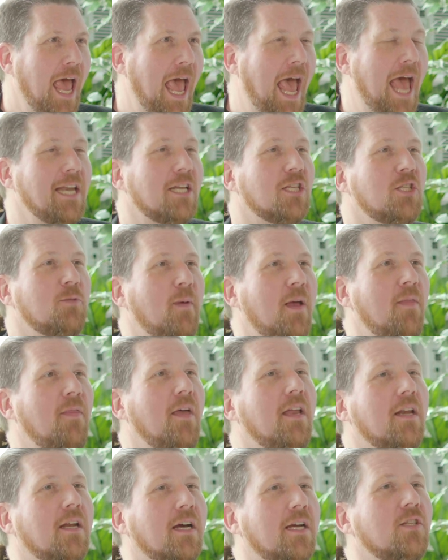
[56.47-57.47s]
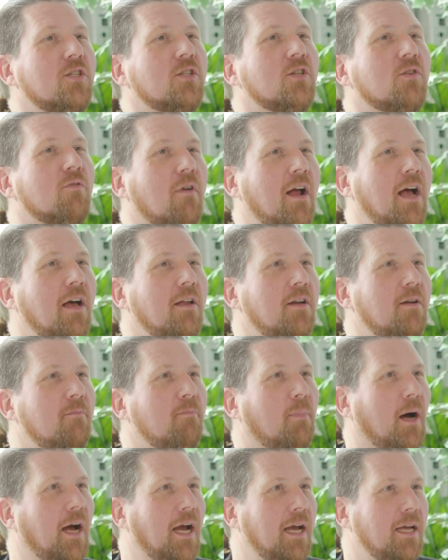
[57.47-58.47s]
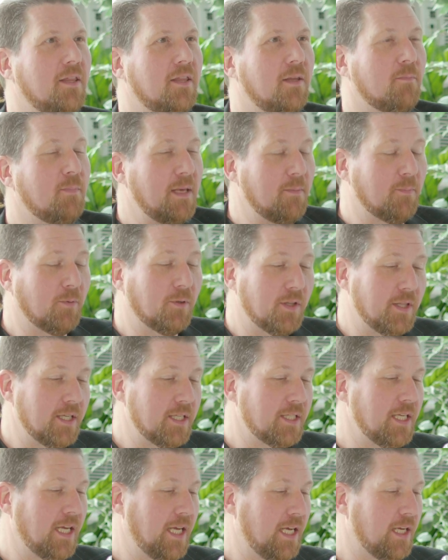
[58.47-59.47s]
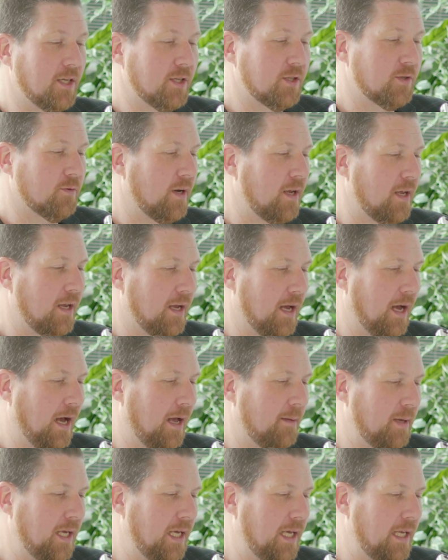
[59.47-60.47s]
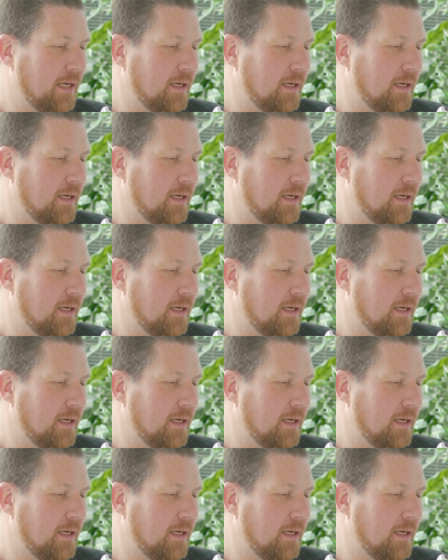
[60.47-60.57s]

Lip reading: and to spend that night surrounded by the people in this industry. I mean,